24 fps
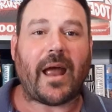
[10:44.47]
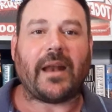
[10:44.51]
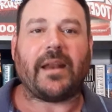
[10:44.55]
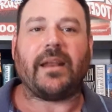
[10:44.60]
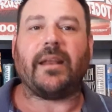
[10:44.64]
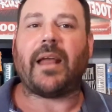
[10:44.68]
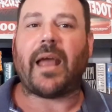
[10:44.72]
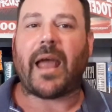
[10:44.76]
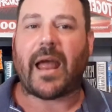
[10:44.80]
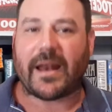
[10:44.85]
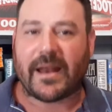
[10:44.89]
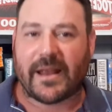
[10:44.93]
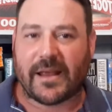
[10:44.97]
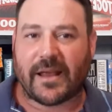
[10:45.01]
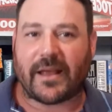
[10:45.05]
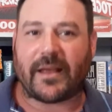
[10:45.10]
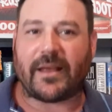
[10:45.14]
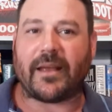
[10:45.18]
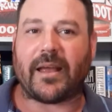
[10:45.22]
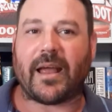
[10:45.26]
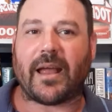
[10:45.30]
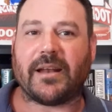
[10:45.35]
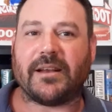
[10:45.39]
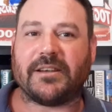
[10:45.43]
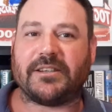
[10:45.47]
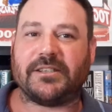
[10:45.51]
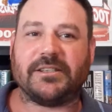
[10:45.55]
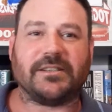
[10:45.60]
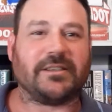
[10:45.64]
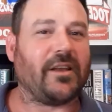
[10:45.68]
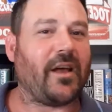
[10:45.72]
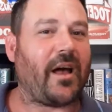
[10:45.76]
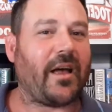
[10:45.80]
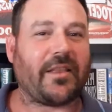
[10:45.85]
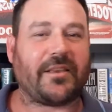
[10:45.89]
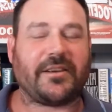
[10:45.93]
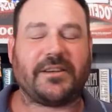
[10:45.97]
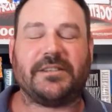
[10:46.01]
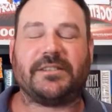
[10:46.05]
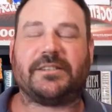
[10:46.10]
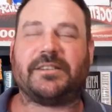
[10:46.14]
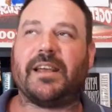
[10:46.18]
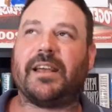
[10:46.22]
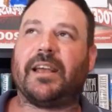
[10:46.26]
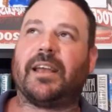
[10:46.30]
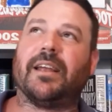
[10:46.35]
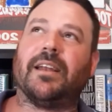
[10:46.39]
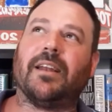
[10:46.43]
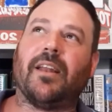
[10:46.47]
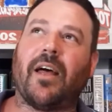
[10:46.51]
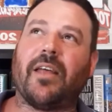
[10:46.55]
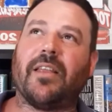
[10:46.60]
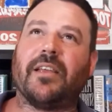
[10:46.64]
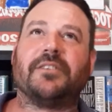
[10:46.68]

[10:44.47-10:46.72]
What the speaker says: and she's thinking like,